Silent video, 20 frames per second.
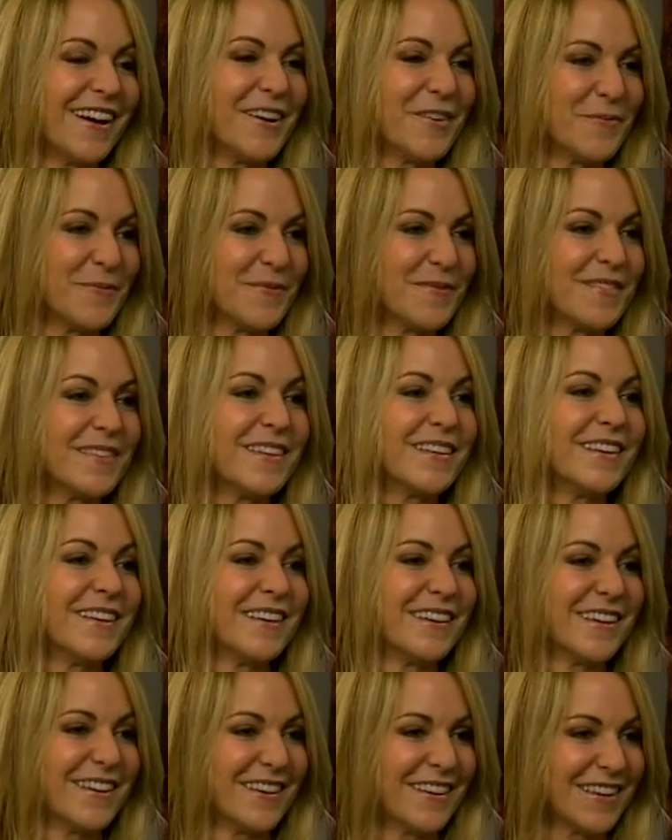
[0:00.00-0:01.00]
Something
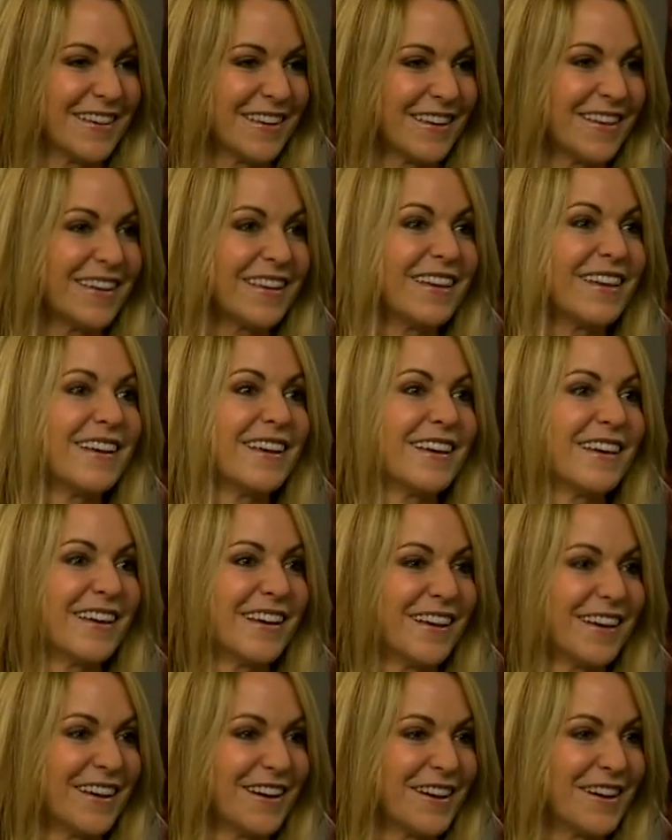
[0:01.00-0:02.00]
you don't want to spoil their
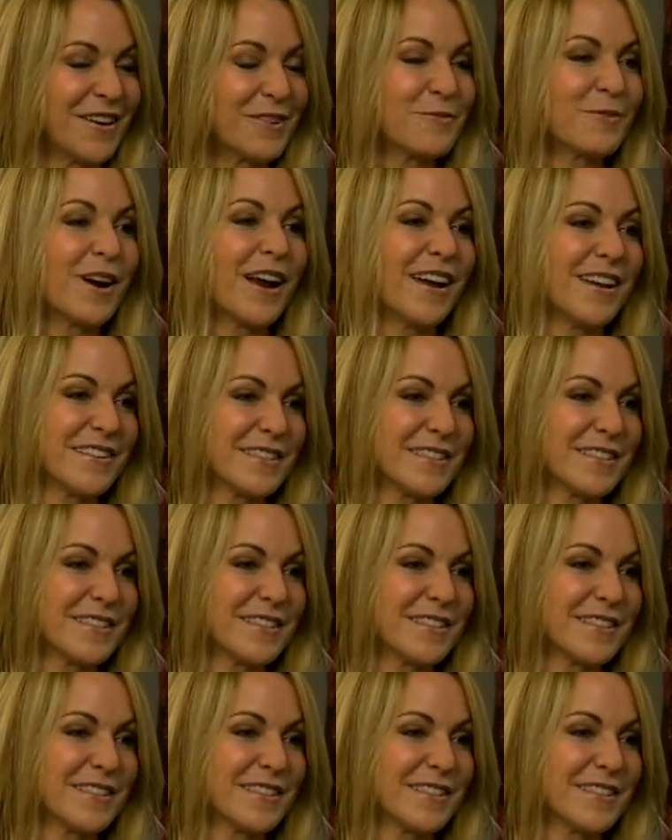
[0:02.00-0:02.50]
dinner, but you know,